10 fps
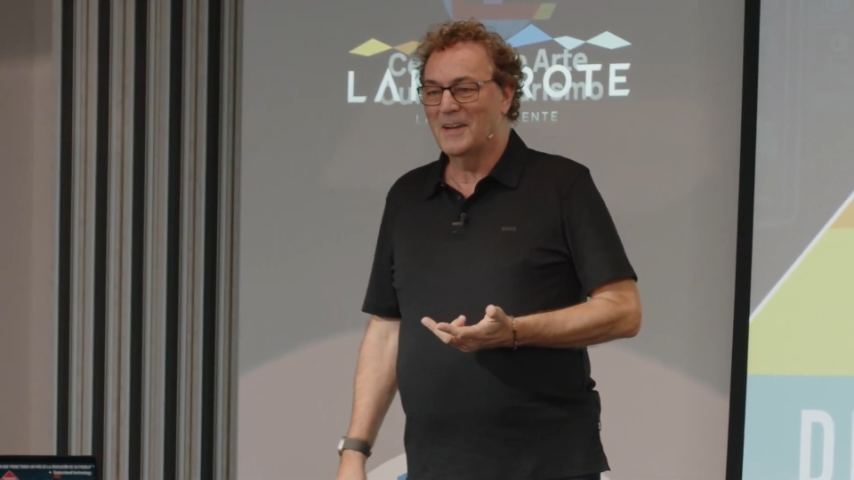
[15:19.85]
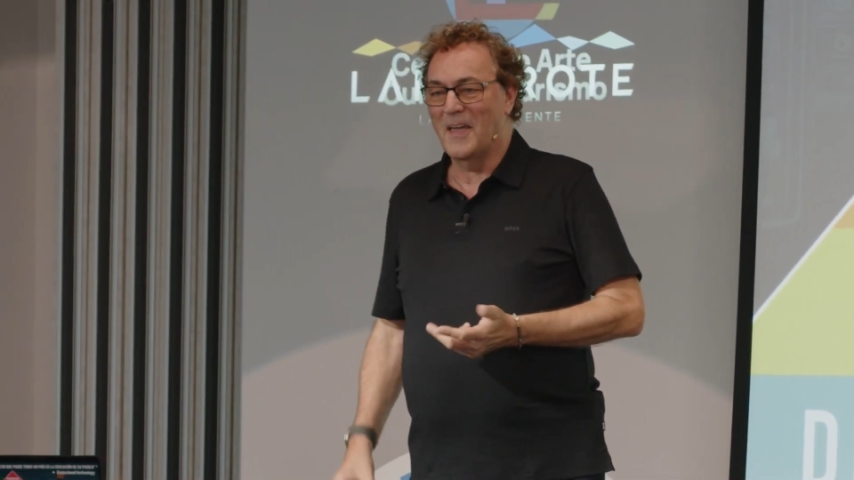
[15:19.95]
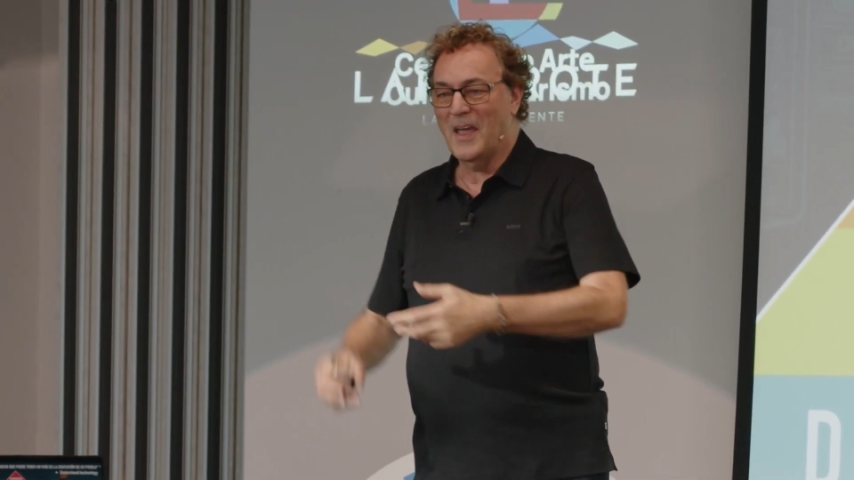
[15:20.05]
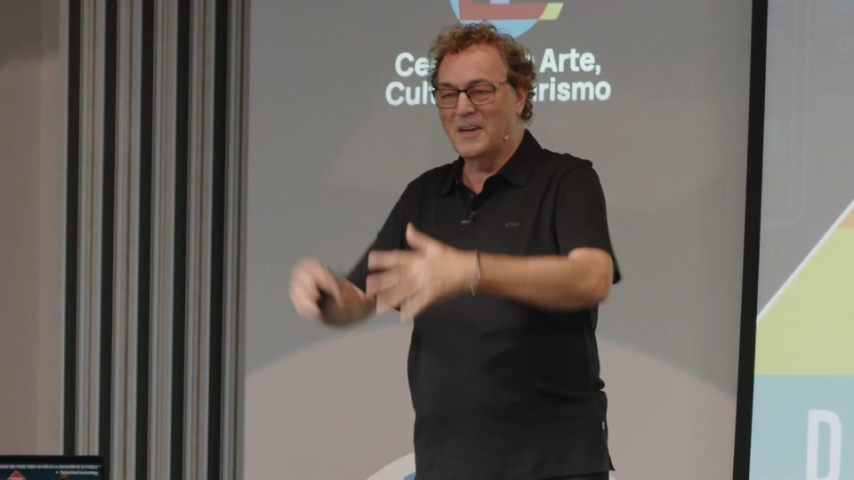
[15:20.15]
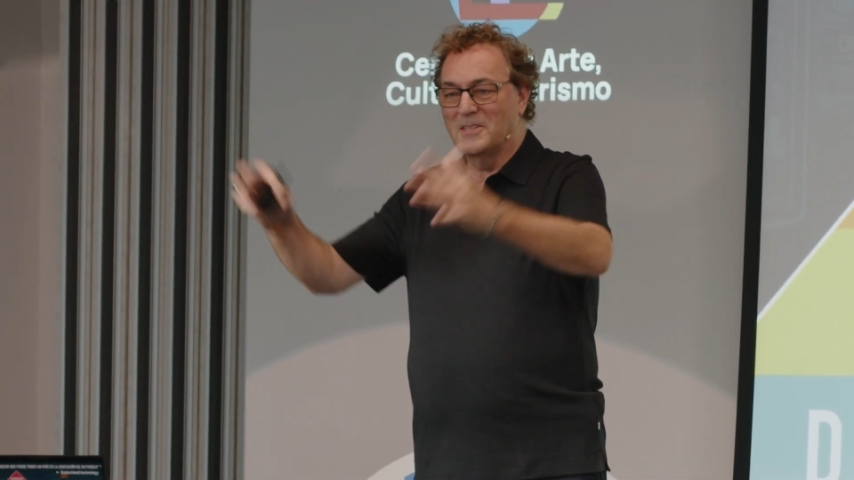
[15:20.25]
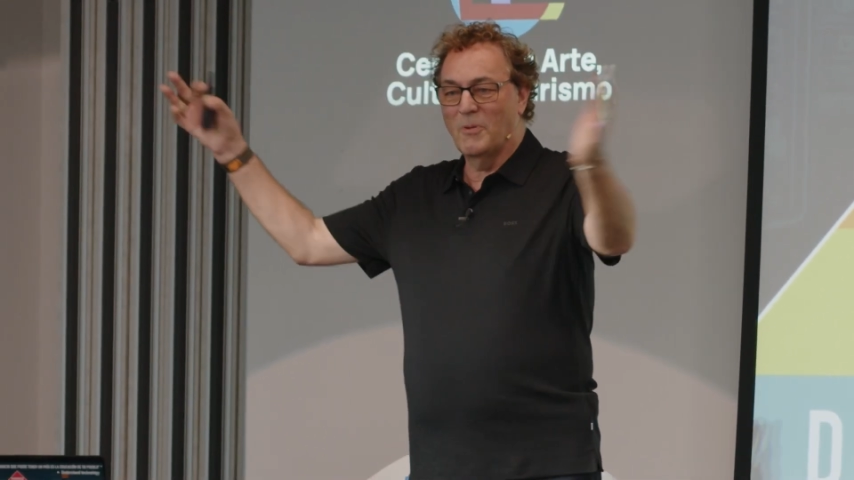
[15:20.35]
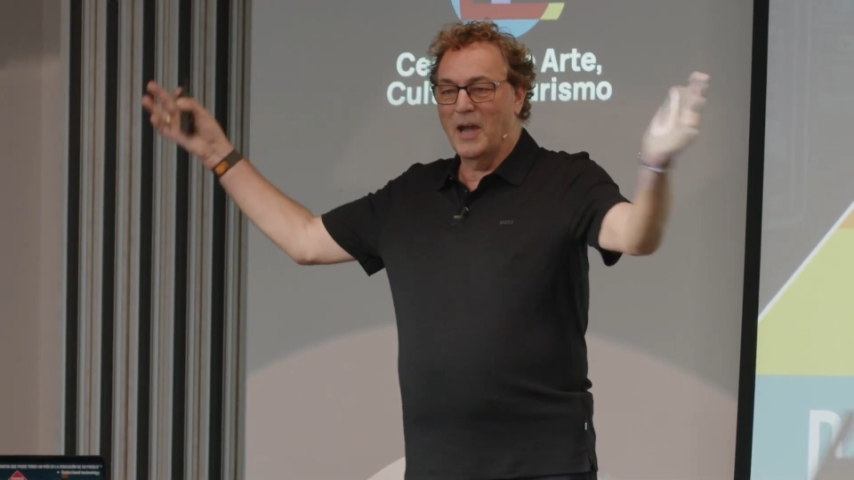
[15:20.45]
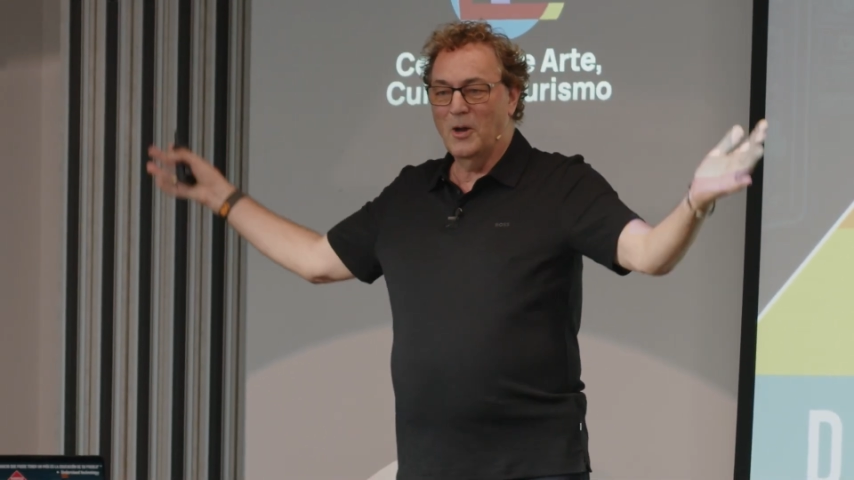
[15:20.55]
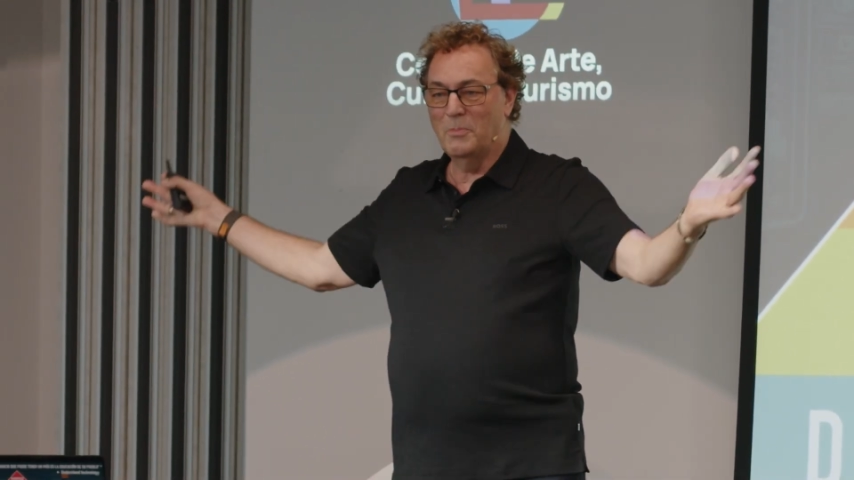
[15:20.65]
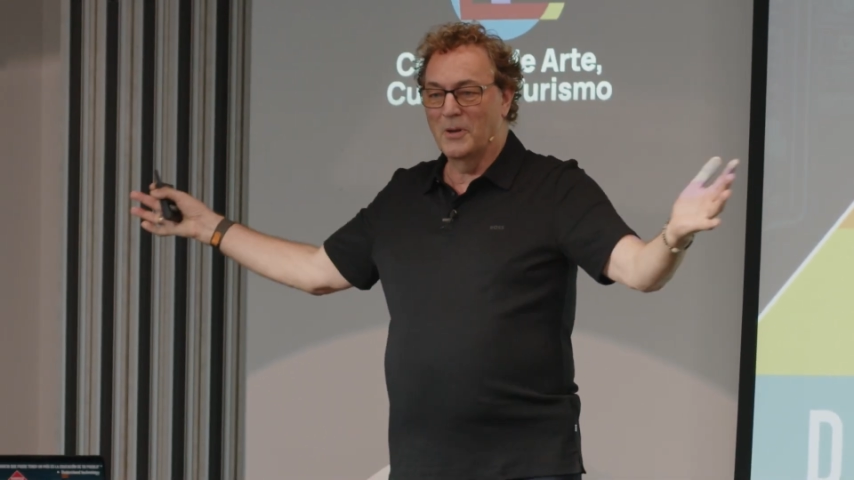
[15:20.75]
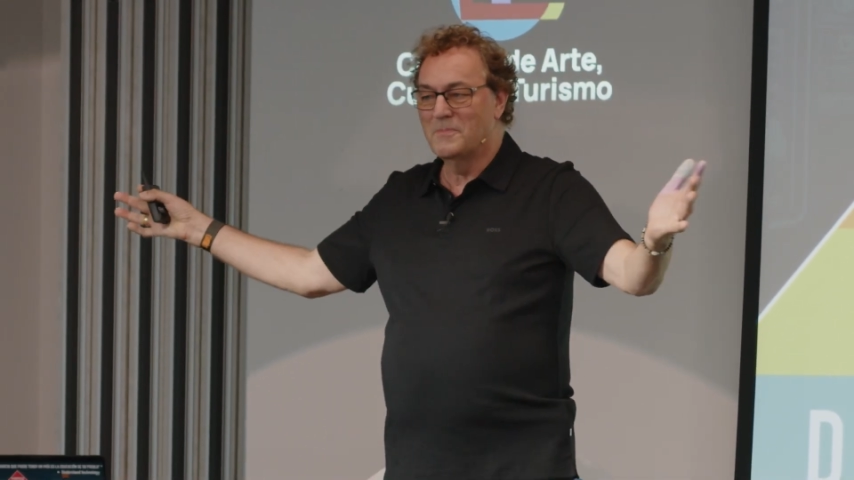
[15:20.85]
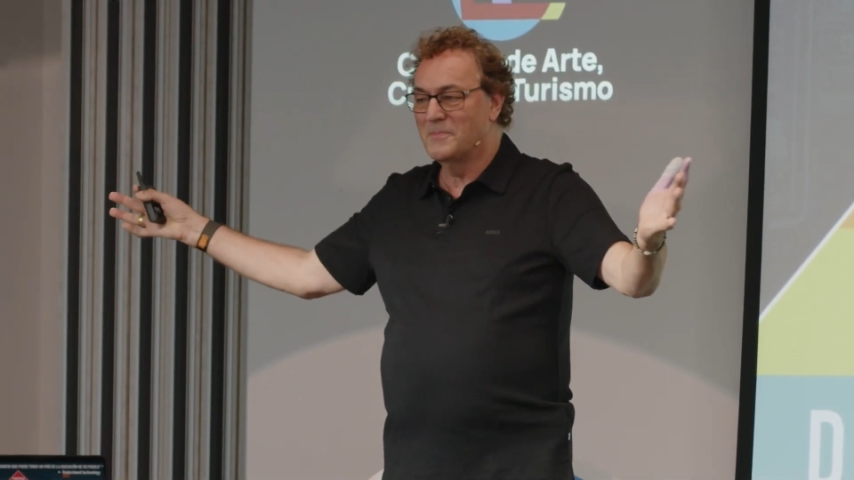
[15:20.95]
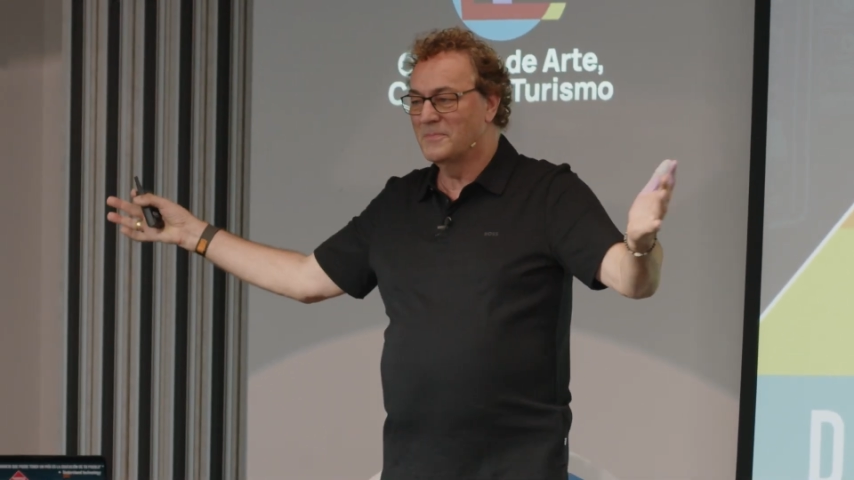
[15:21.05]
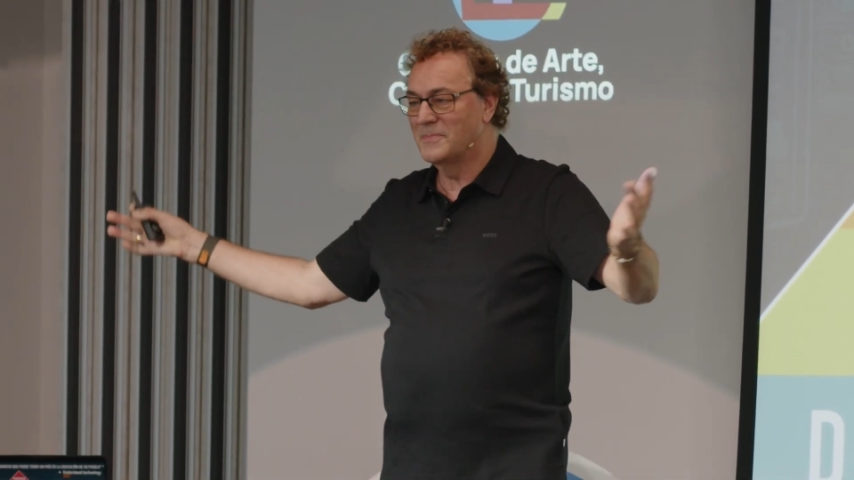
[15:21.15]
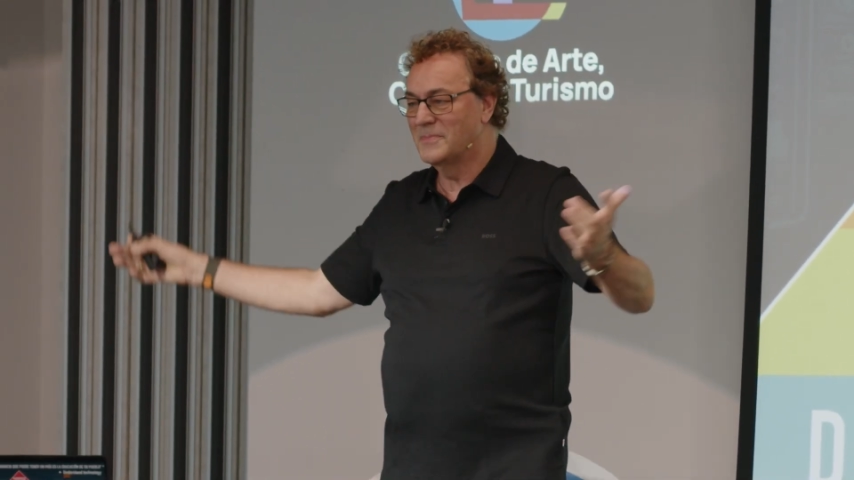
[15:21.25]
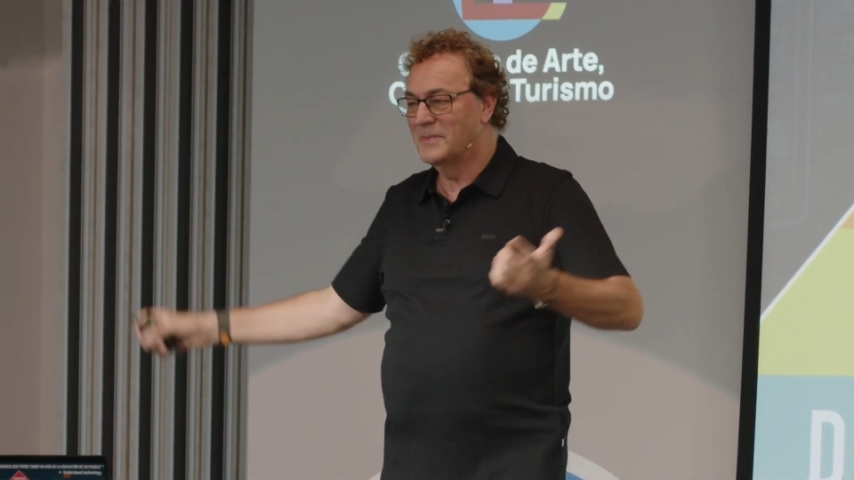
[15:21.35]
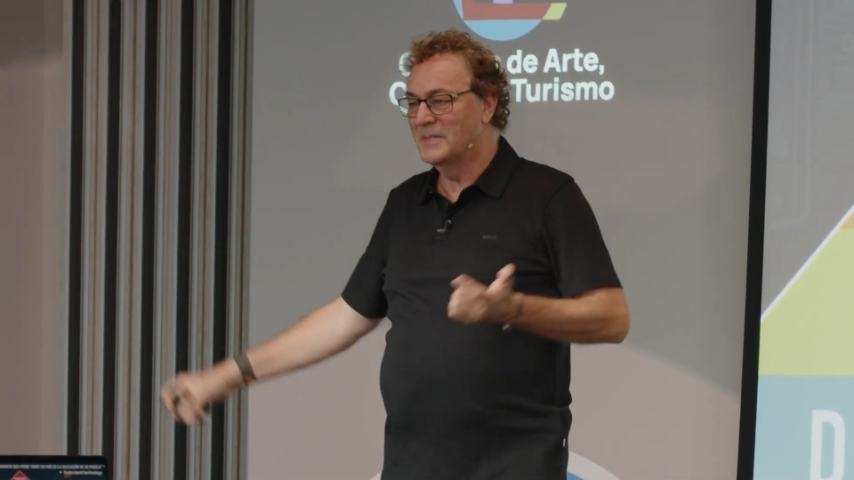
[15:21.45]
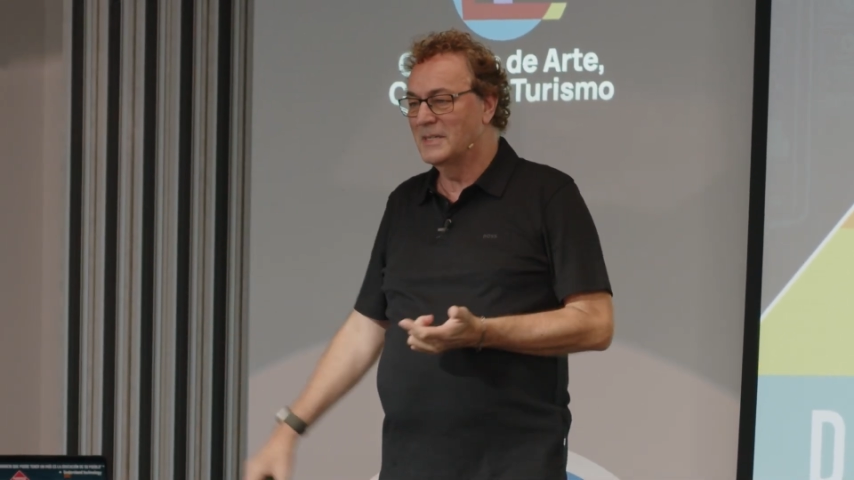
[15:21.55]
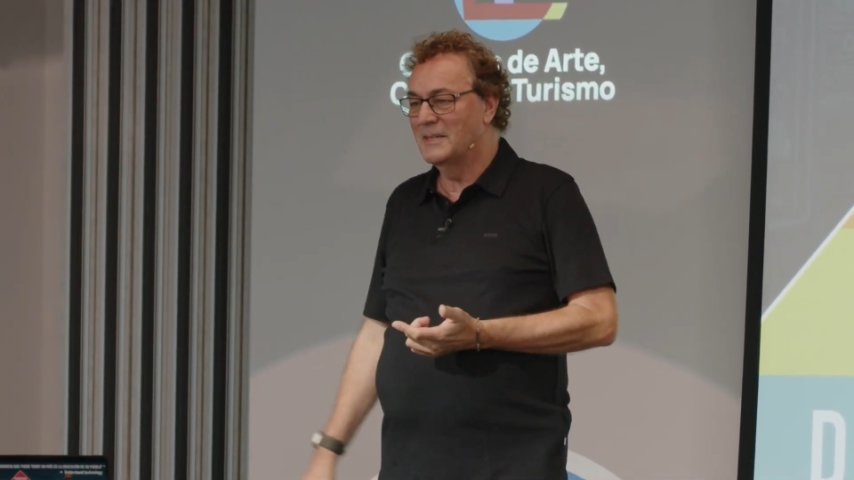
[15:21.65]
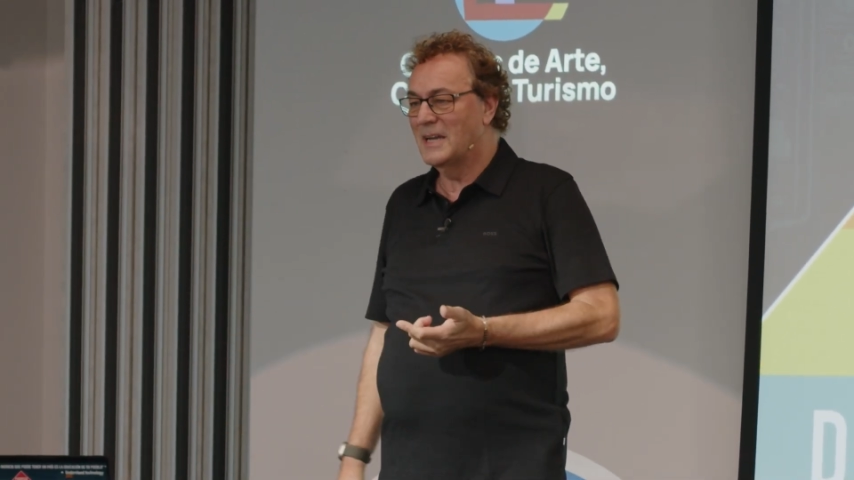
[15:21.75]
And then it's wide open.
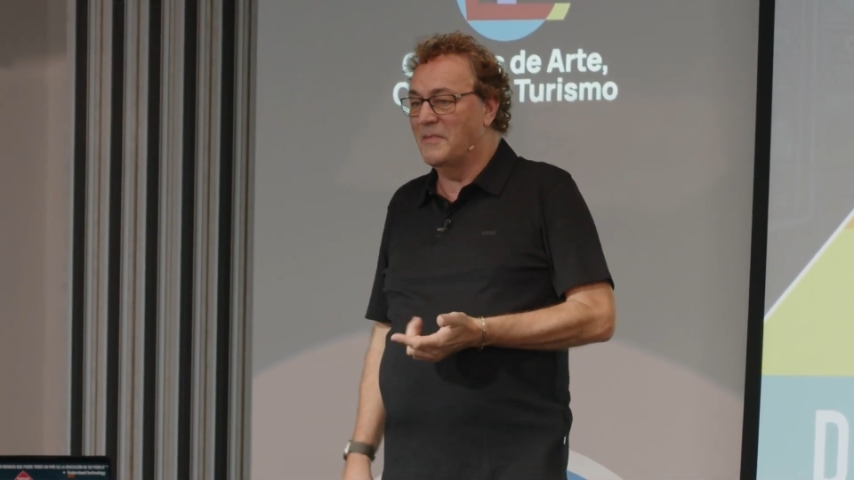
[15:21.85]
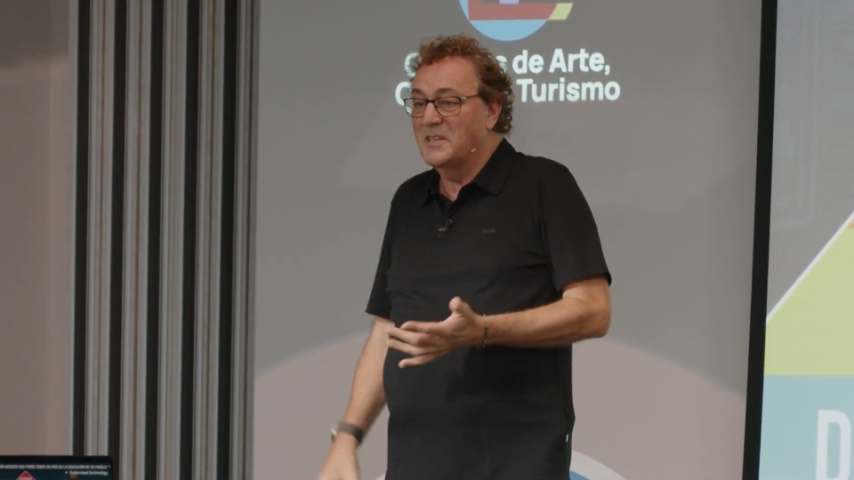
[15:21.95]
And uh,